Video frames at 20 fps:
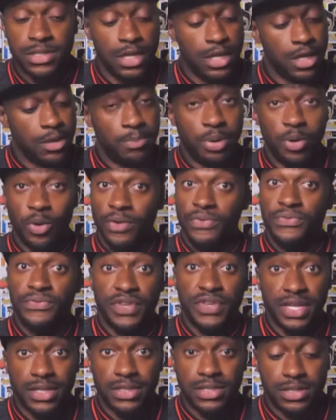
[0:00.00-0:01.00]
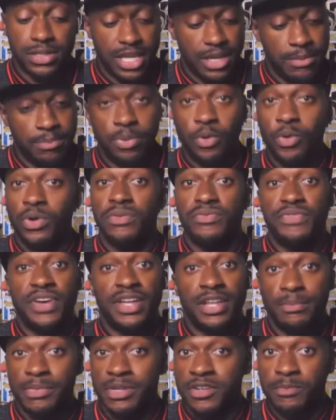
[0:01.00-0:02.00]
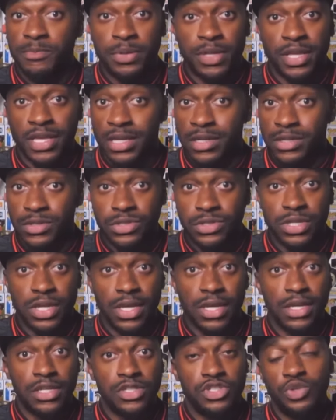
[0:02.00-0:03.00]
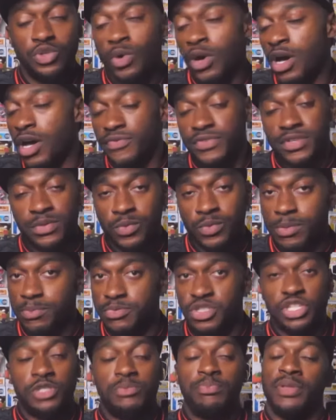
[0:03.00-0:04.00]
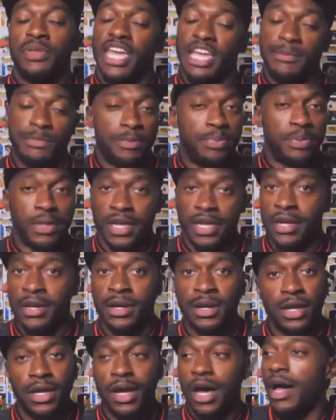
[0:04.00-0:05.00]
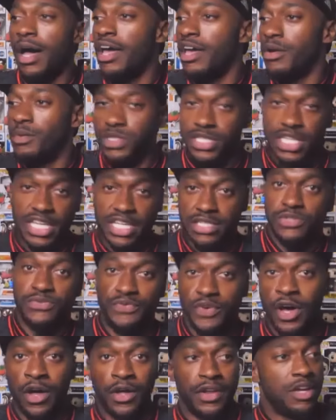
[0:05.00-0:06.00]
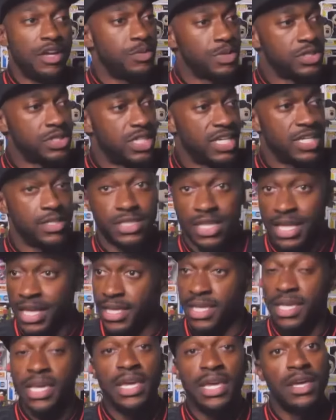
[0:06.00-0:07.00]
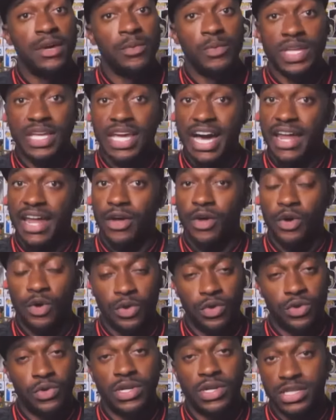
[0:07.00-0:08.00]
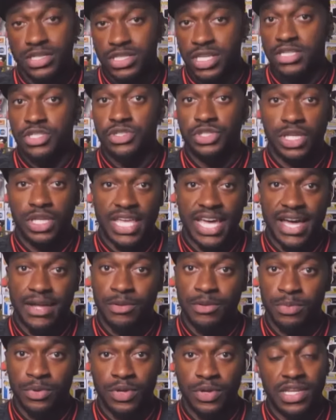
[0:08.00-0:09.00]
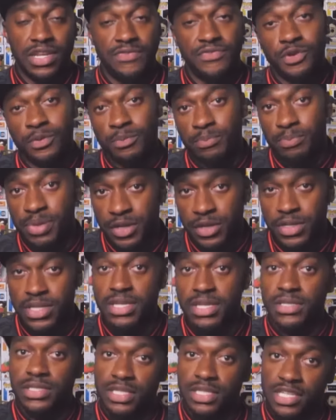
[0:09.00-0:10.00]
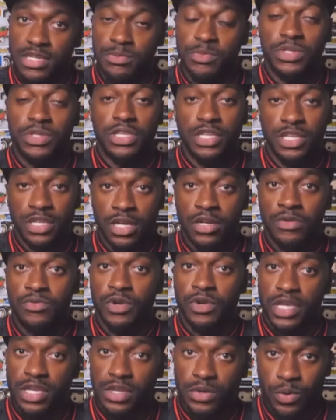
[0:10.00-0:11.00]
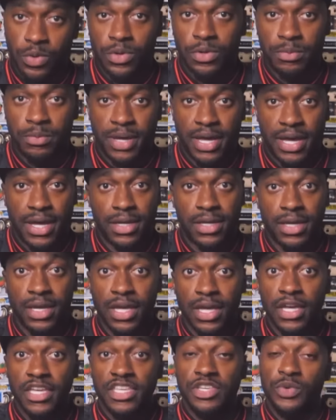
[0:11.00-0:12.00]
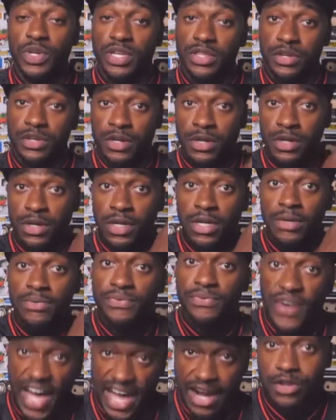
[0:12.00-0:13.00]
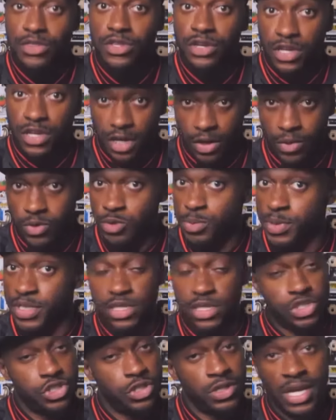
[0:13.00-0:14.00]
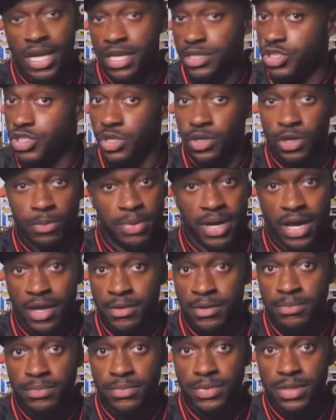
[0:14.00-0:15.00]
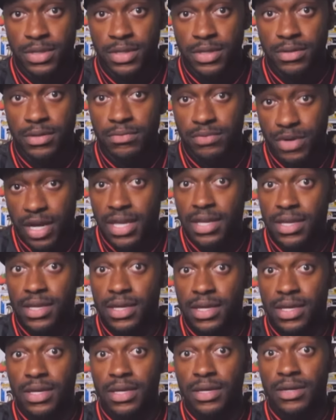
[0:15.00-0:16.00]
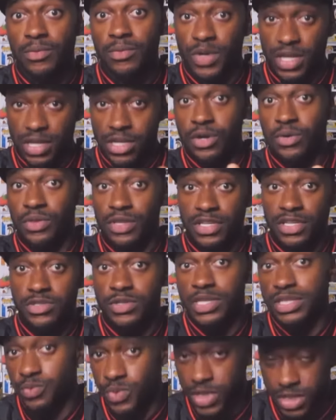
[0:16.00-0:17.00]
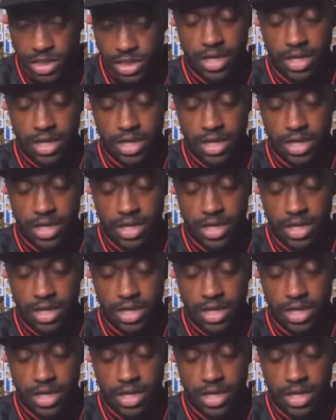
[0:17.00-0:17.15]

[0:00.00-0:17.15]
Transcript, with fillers: poor fits, and poor development of players. Too often we just blame the player. Oh, it was his fault. It was this. Like we gotta hold organizations accountable. And if you're building a team with a young rookie quarterback, you either fire the coach because you're not sure about him, right? We know this. We talked